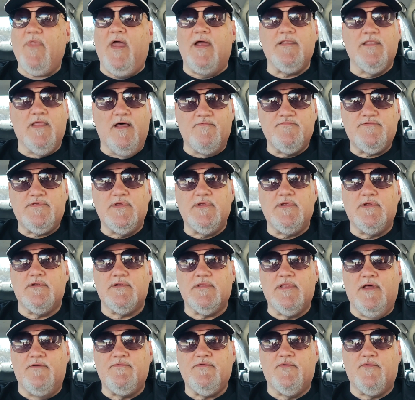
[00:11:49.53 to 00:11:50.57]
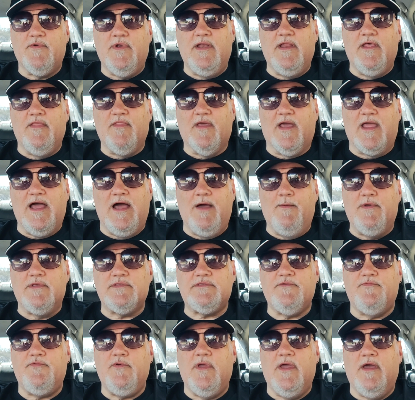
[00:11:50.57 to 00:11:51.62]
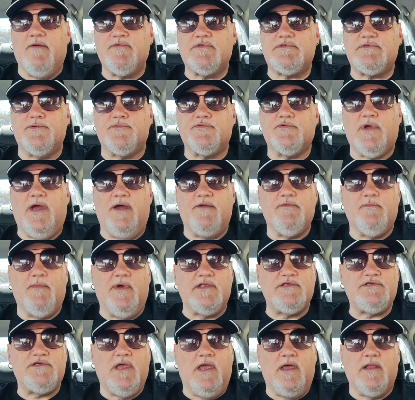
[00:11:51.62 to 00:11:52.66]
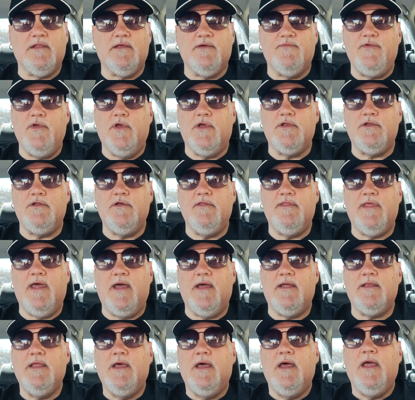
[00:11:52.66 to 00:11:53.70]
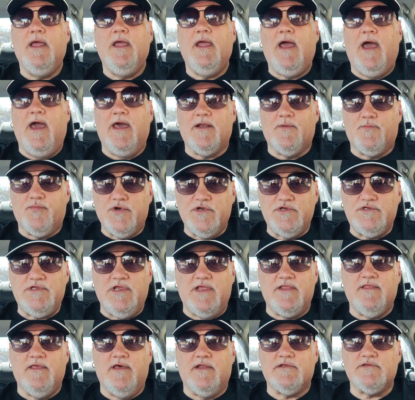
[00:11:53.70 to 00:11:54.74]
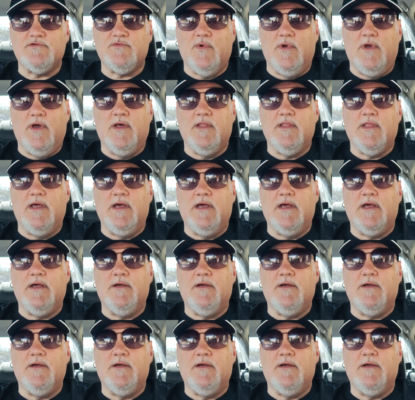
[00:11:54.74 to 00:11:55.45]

I'd love to read it in the comments. If you haven't subscribed to my channel, if you could do that, I'd appreciate that as well.